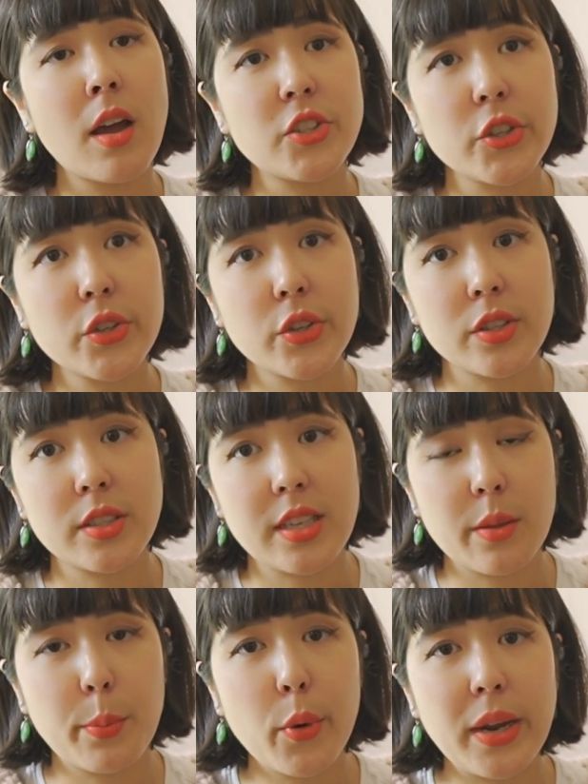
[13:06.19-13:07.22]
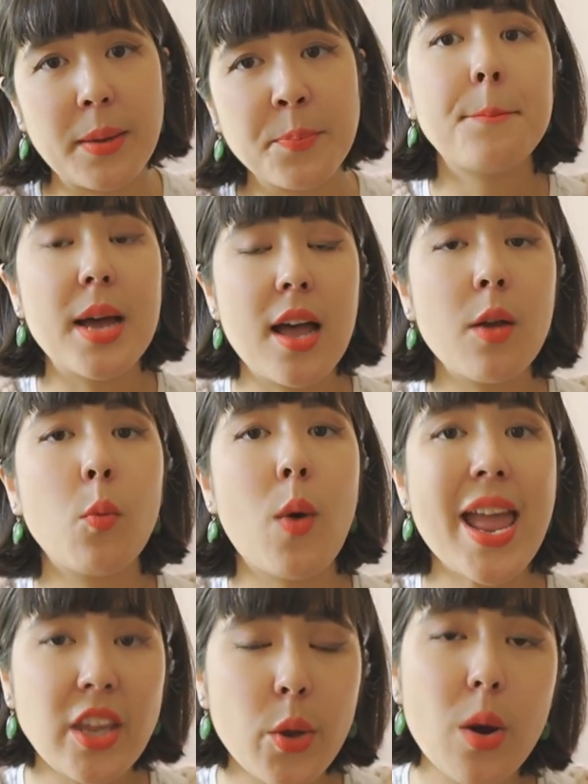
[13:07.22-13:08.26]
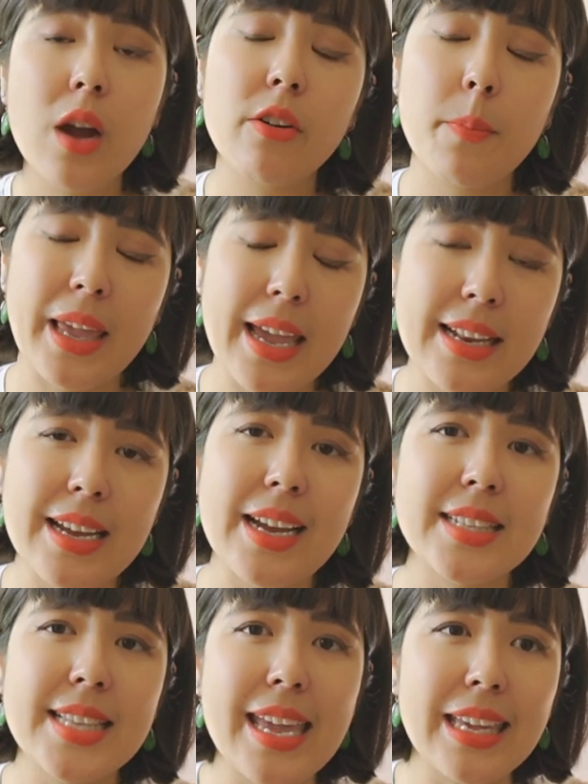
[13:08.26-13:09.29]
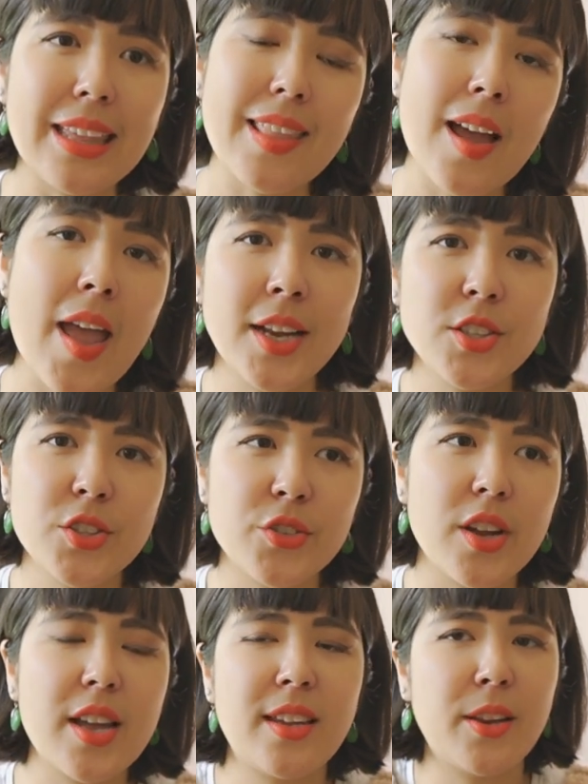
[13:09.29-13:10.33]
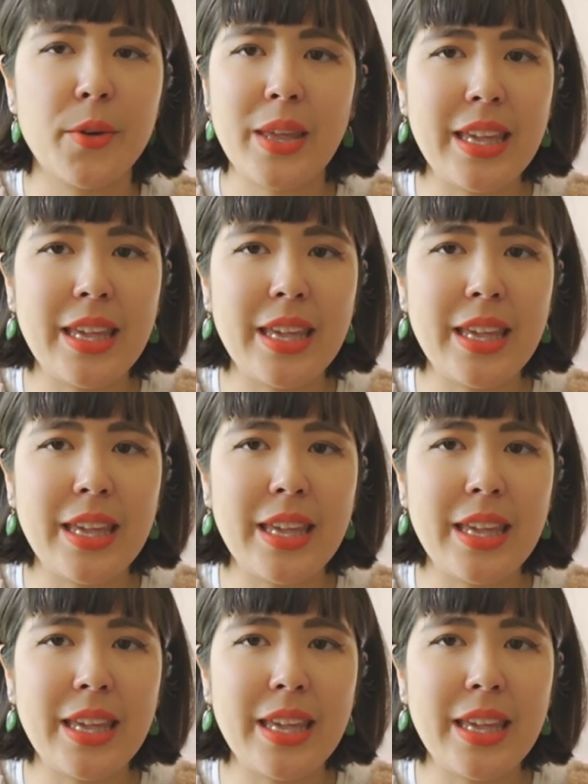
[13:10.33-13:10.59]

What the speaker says: I just couldn't see the point. But when you are a beginner, taking that extra, you know,